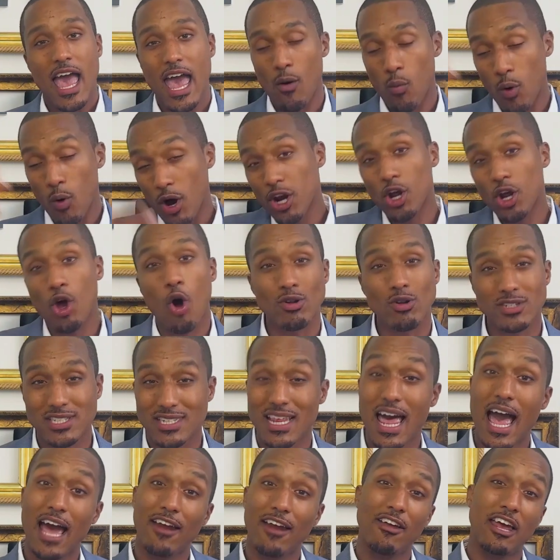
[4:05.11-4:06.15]
And we're going to go
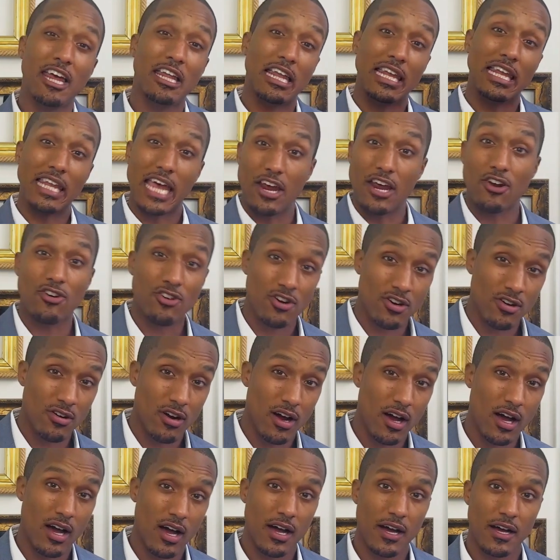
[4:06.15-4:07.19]
into that in a
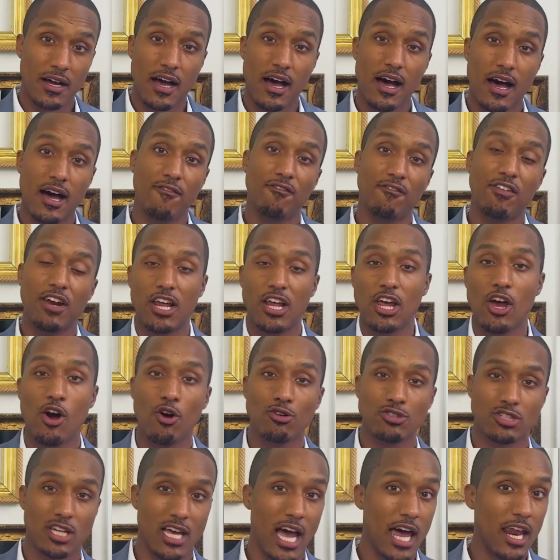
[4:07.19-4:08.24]
later uh, uh,
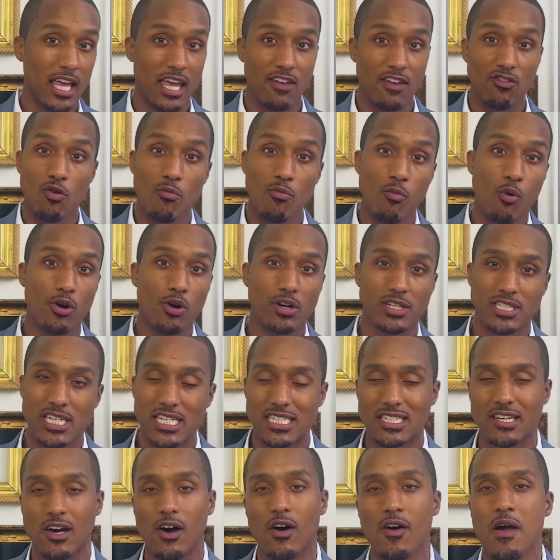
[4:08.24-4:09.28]
video to kind of give you more
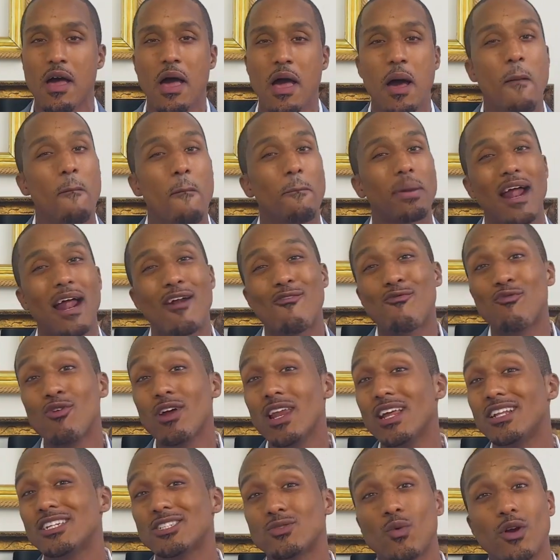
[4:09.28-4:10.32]
detail. But I
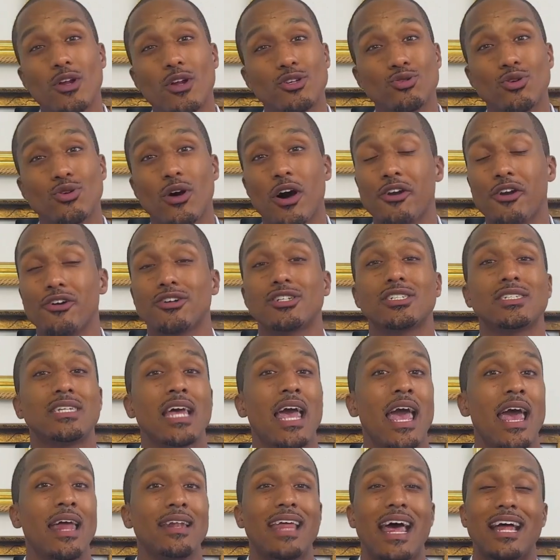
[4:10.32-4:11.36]
really just wanted you to
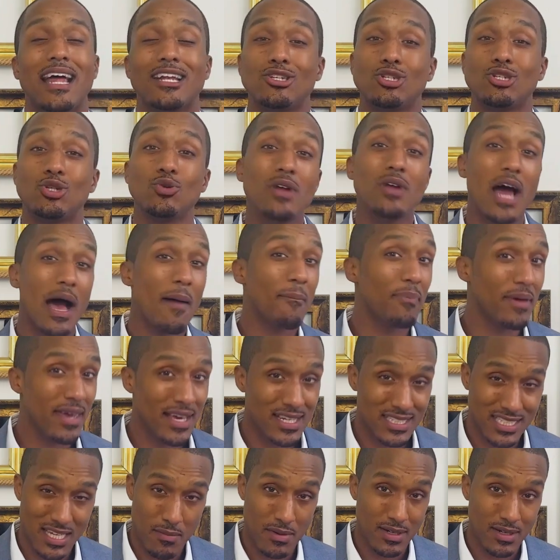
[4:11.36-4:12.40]
understand that do not
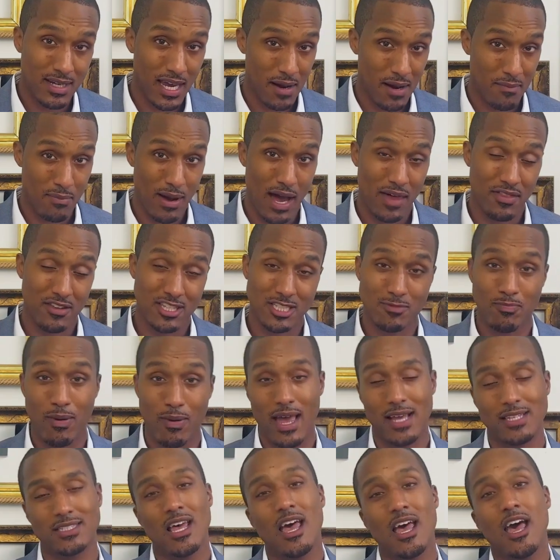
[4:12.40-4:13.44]
be intimidated by this
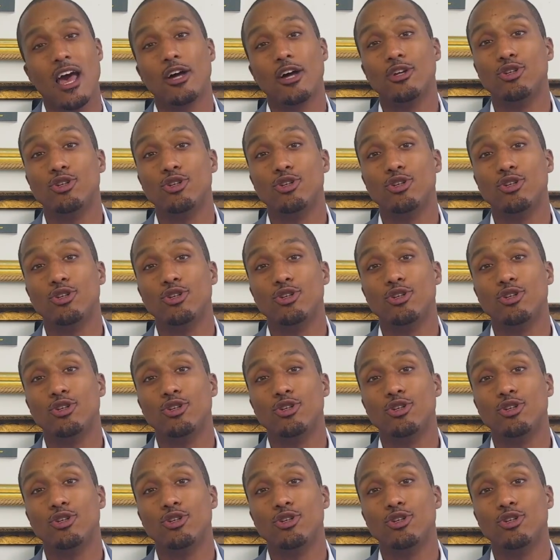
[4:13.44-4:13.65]
space.